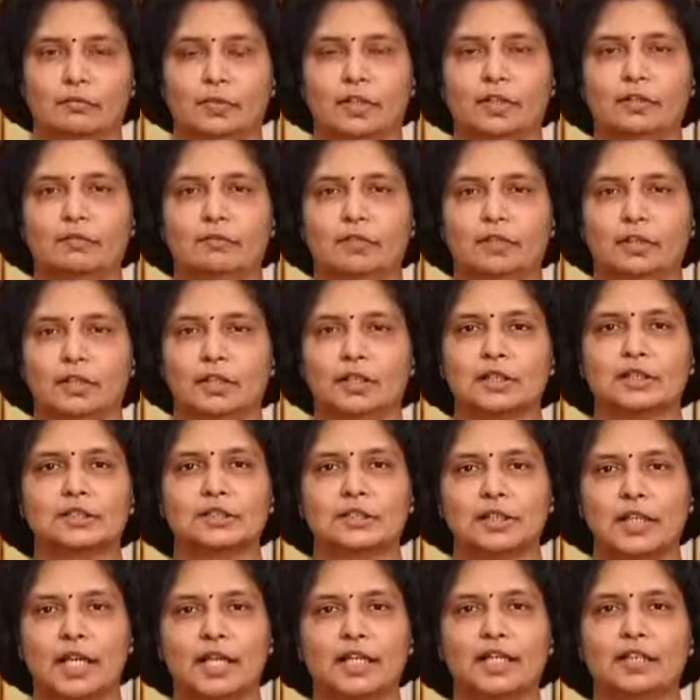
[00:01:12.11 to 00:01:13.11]
When it
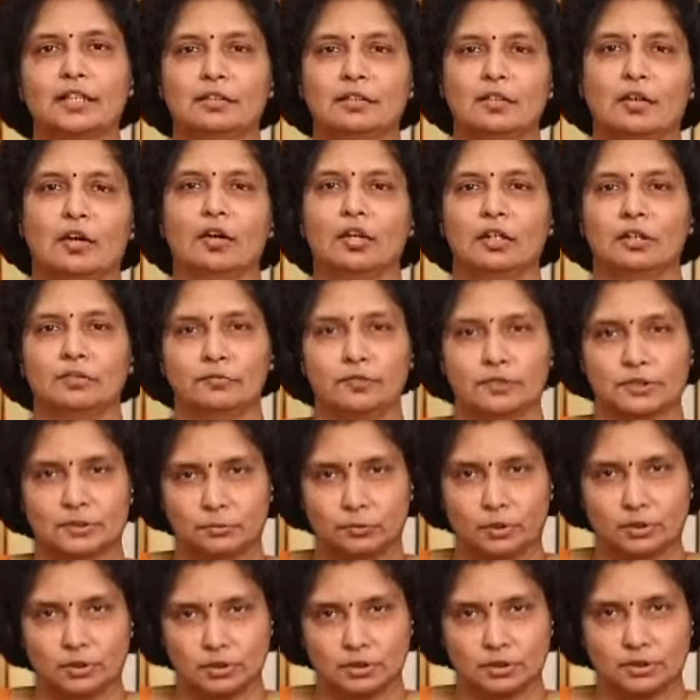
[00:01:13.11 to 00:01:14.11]
is night, all of
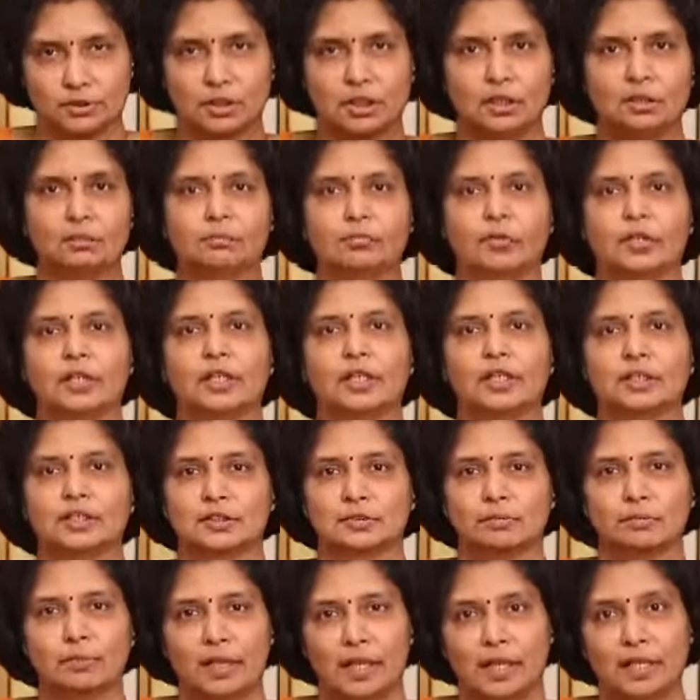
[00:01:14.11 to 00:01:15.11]
us want to sleep. When it
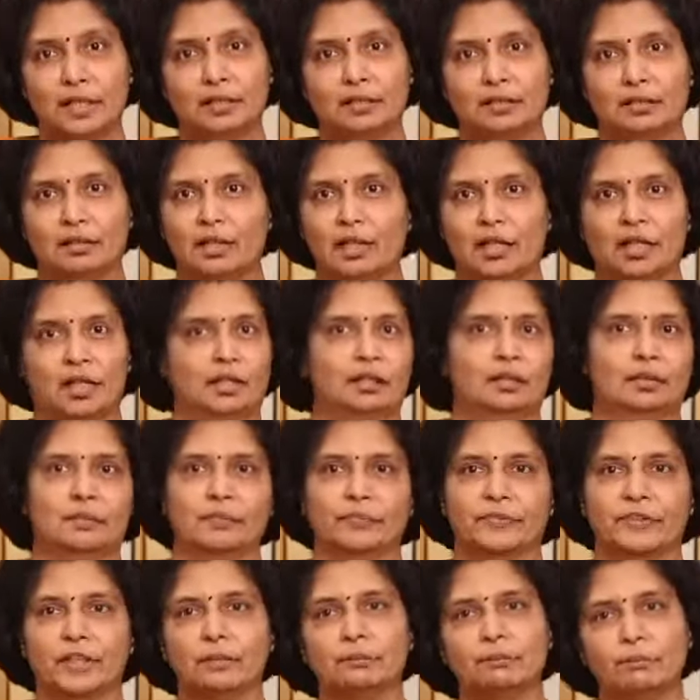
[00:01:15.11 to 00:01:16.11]
is bright light,
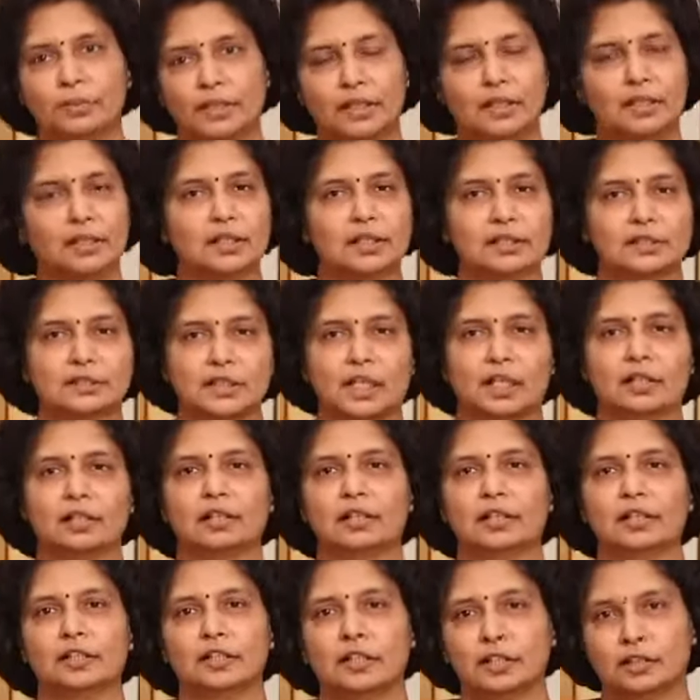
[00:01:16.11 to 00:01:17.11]
completely
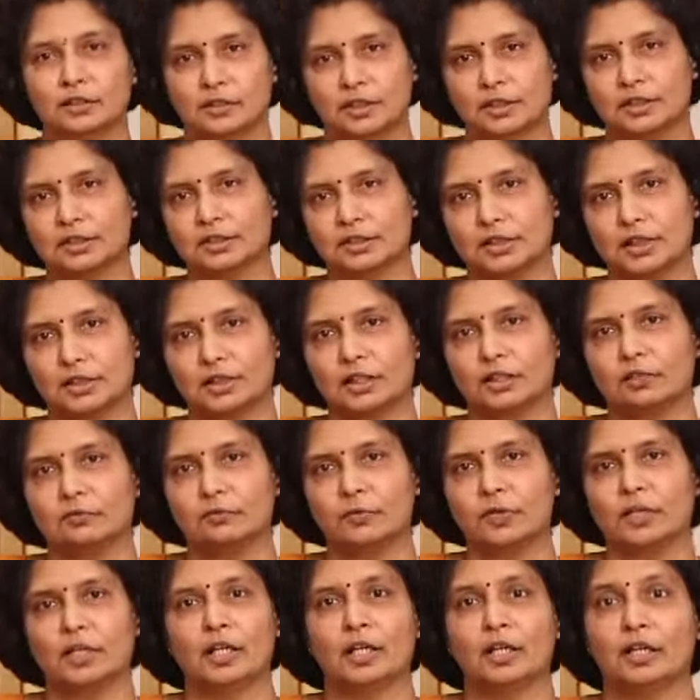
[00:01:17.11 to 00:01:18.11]
sunlit and things like
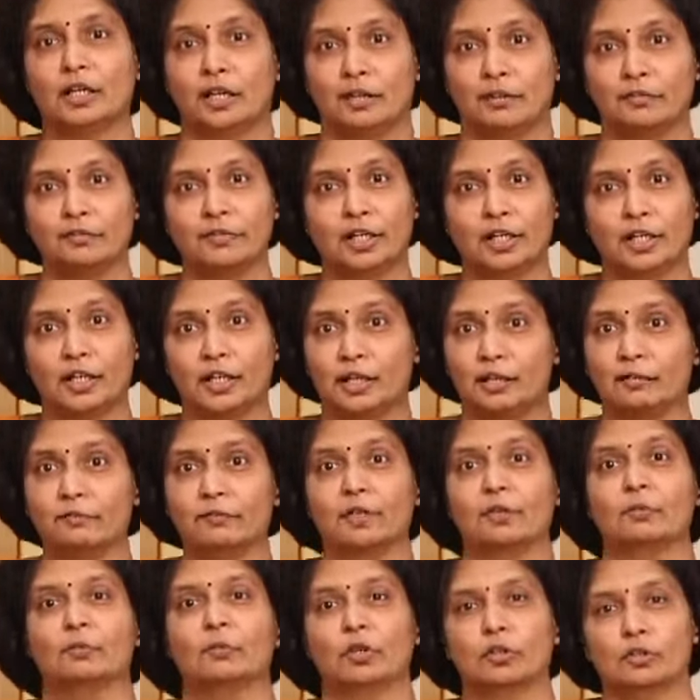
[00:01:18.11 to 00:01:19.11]
that, we are awake
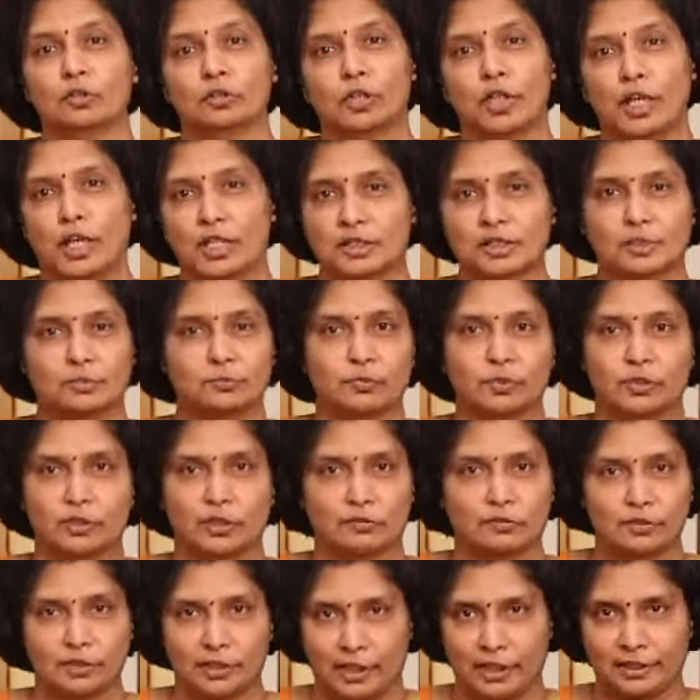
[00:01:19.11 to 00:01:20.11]
and we want to catch up
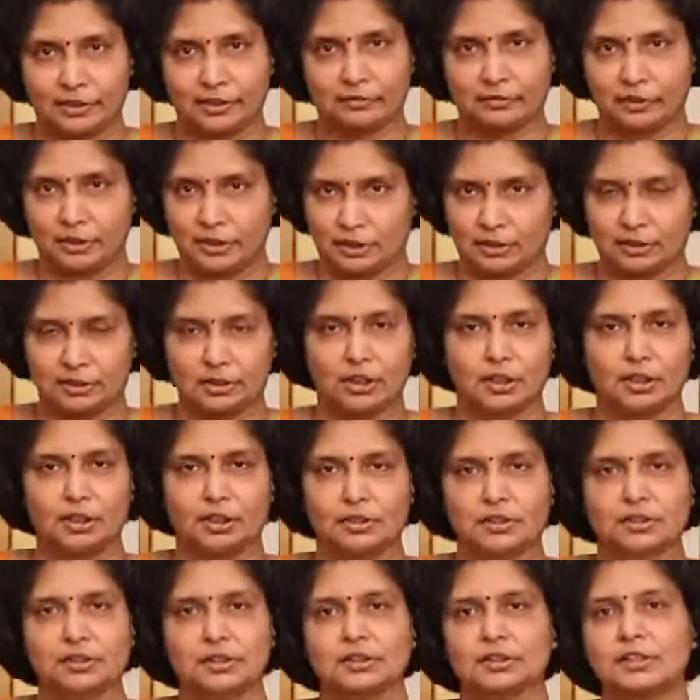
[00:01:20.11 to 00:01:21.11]
with our activities.
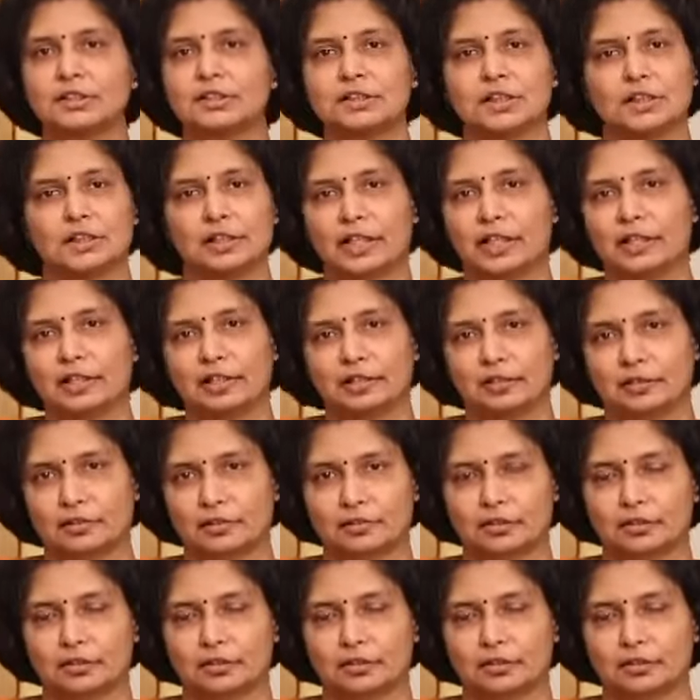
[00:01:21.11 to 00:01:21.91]
This is the circadian